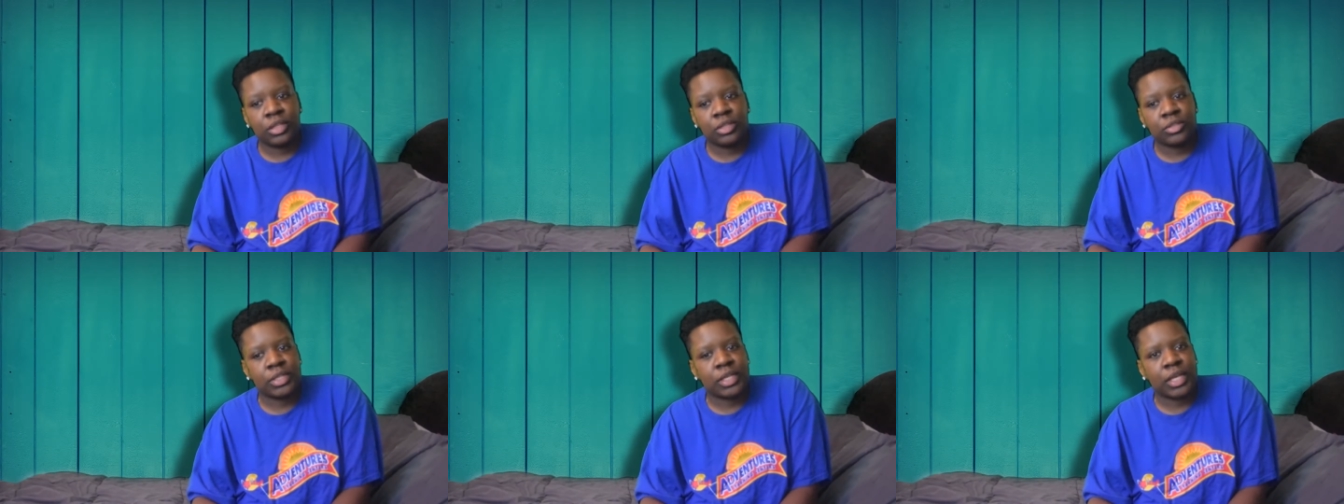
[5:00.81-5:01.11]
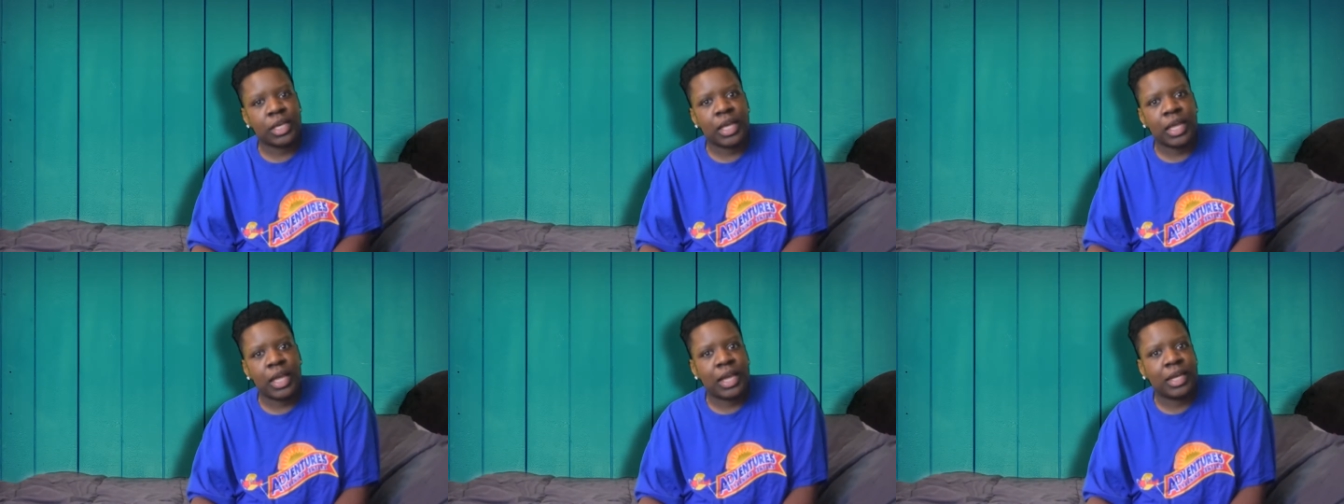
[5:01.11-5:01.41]
it's
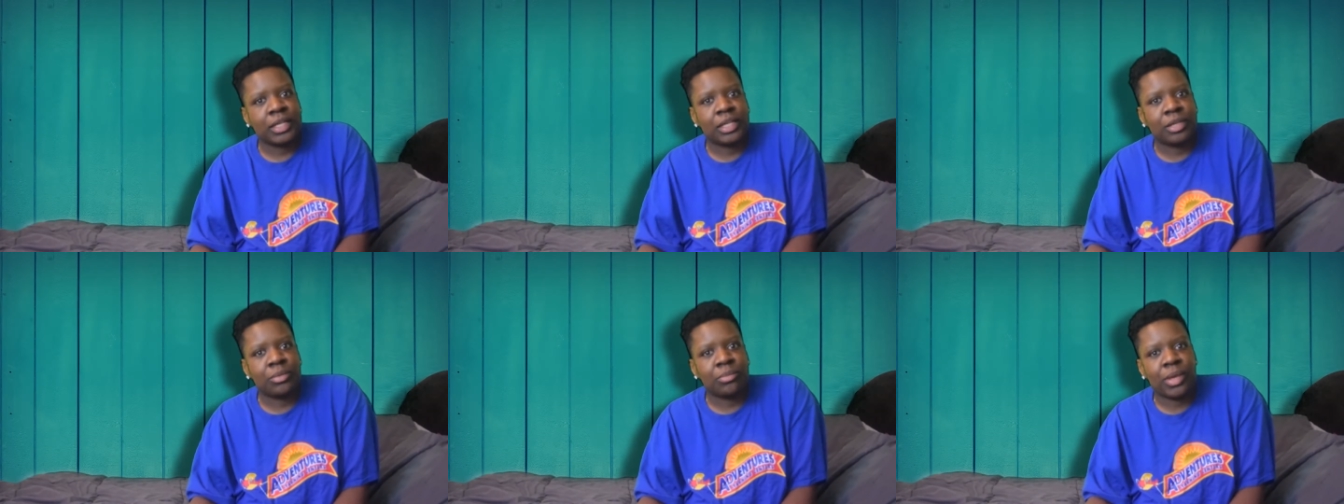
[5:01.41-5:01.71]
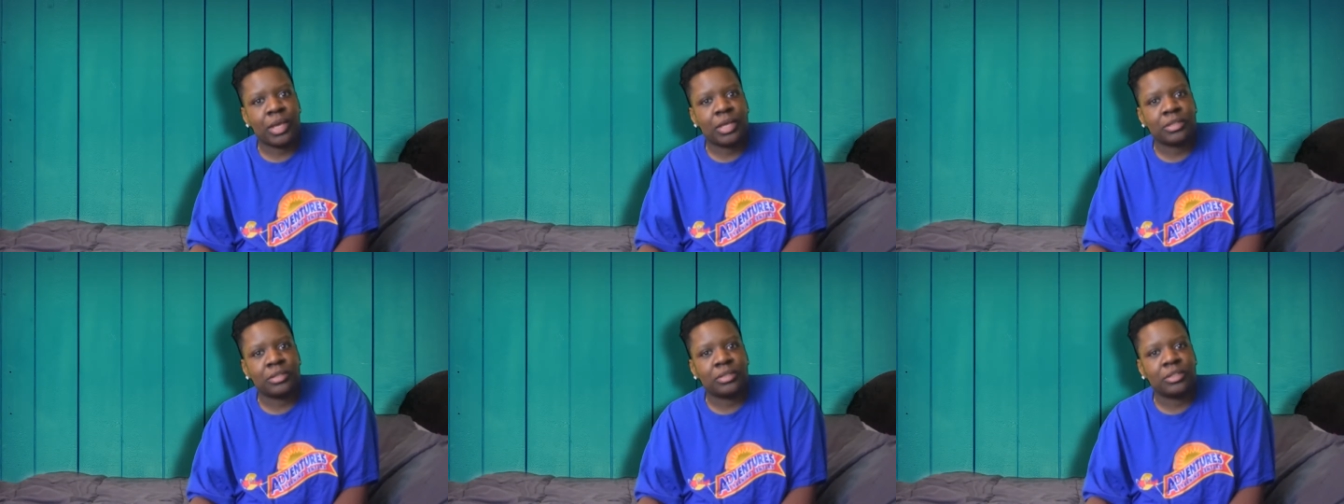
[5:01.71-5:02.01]
like I can't
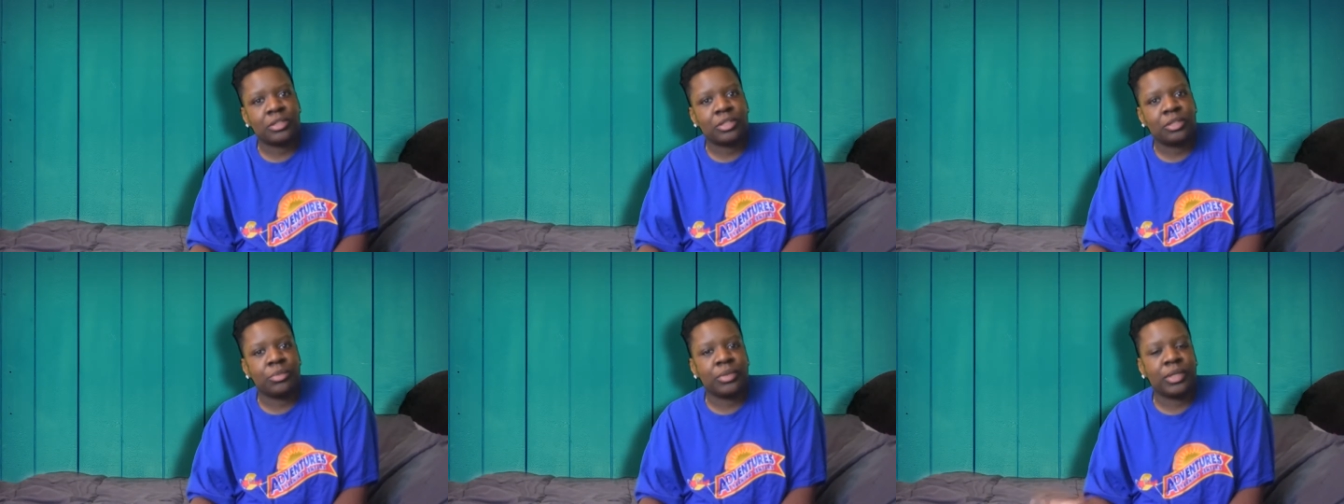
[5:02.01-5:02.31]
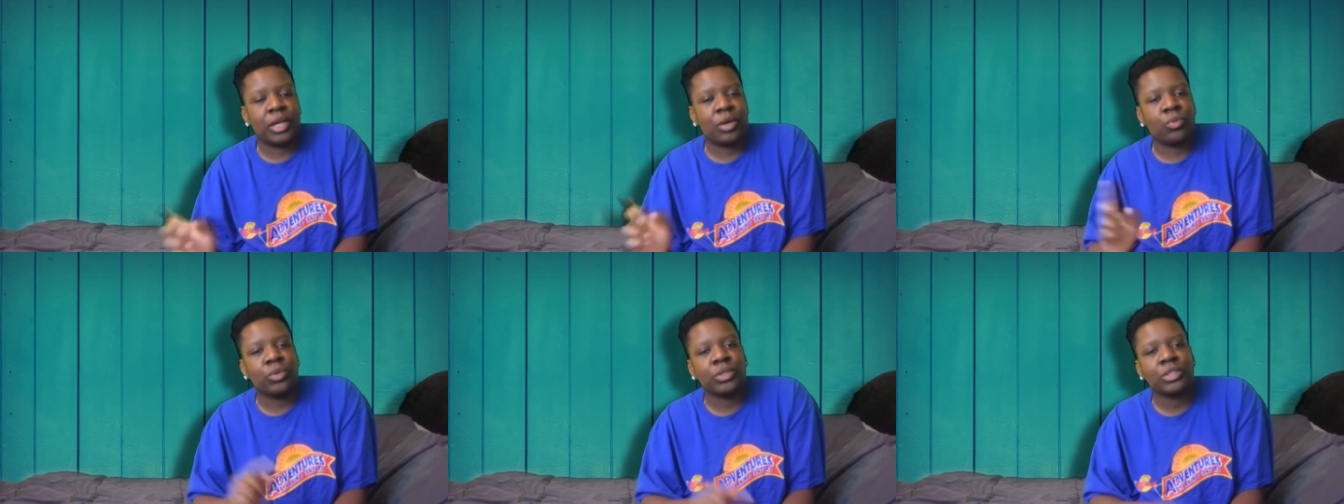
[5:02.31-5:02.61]
pass this up
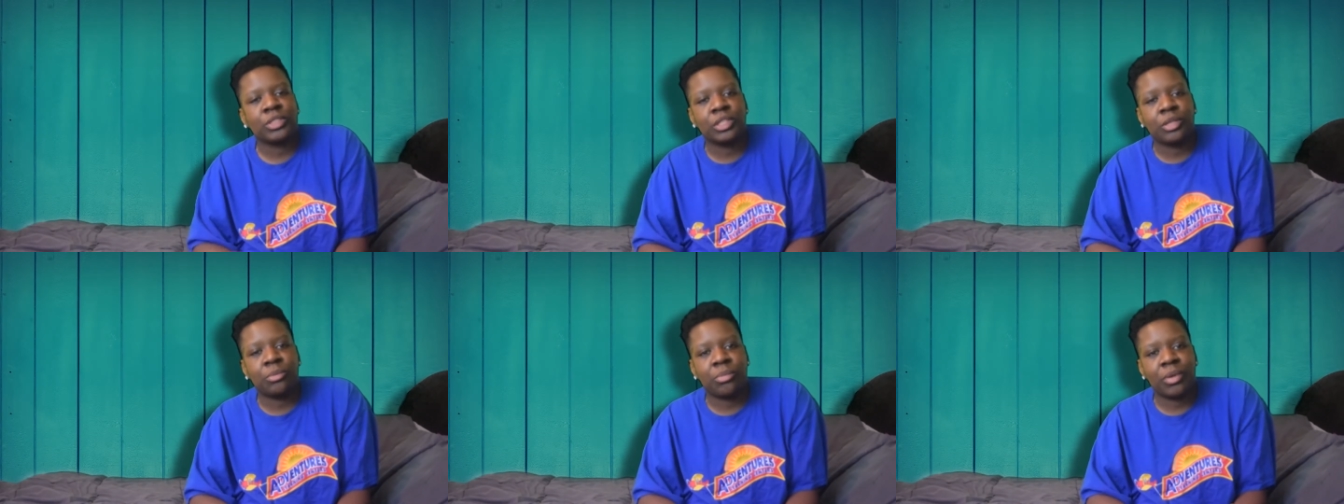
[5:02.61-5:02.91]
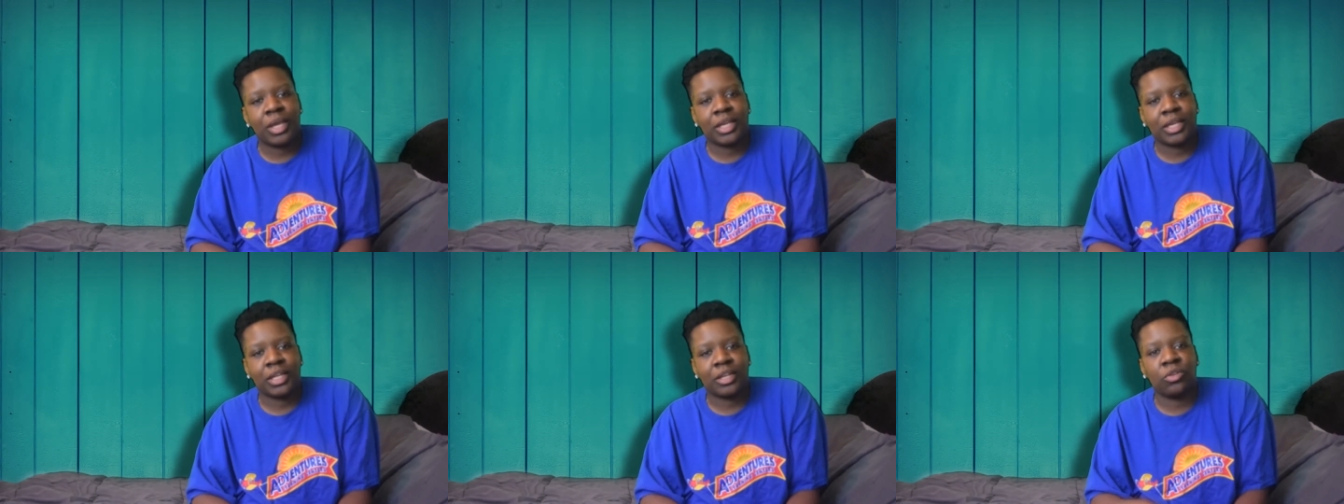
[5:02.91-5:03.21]
and I went to the
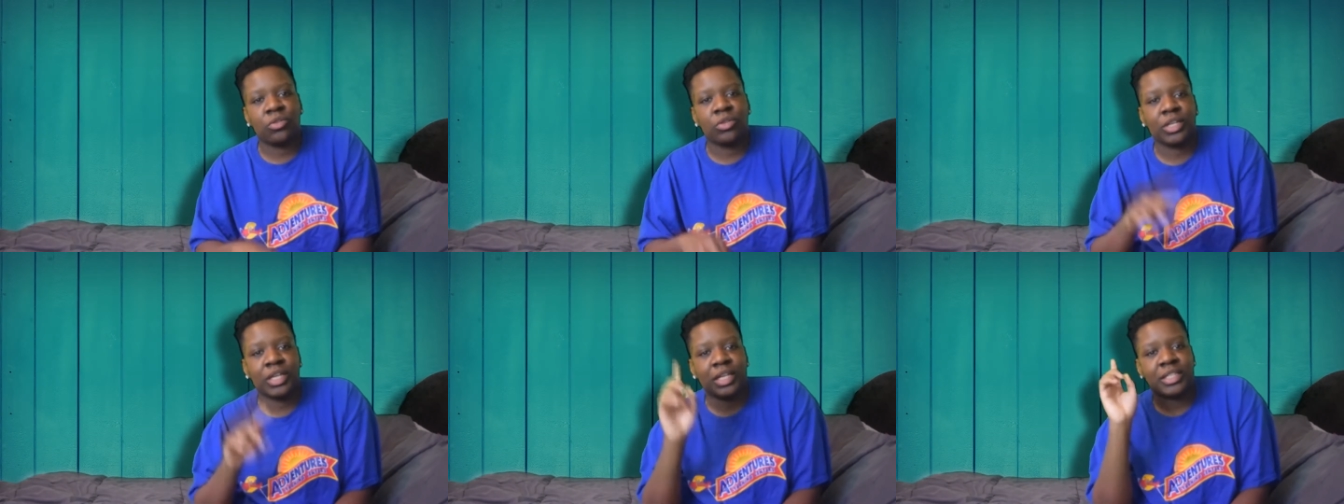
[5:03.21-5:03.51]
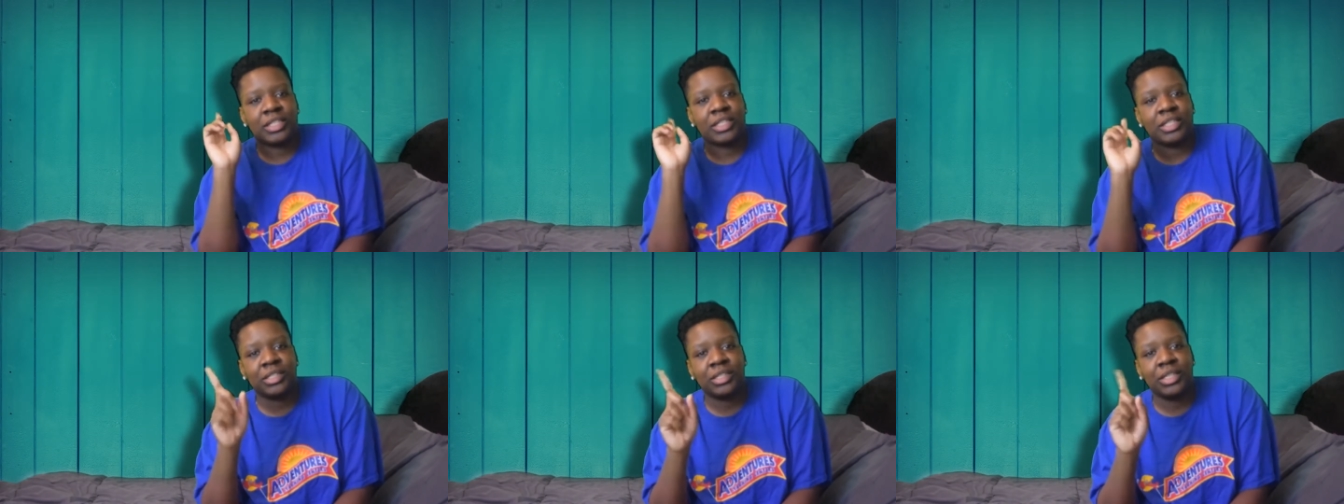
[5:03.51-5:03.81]
bank and I only
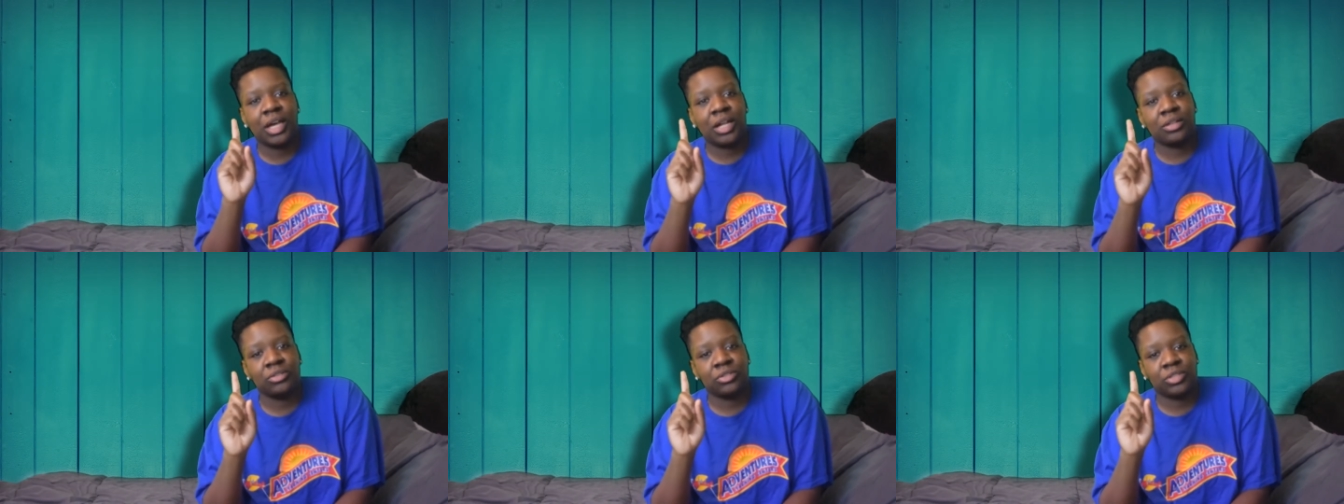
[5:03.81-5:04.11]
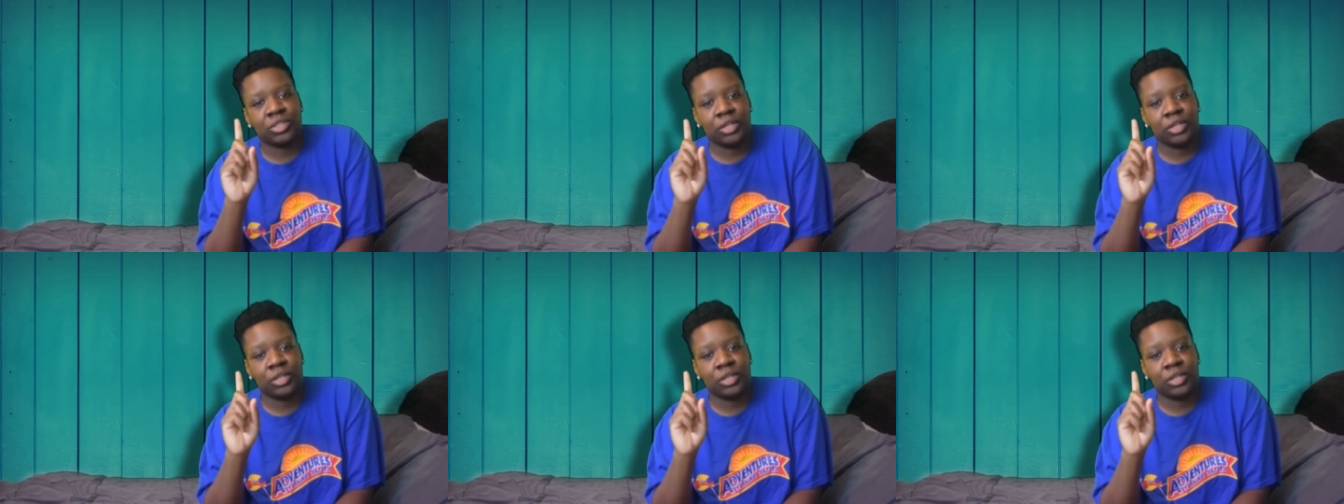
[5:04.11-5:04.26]
got ten dollars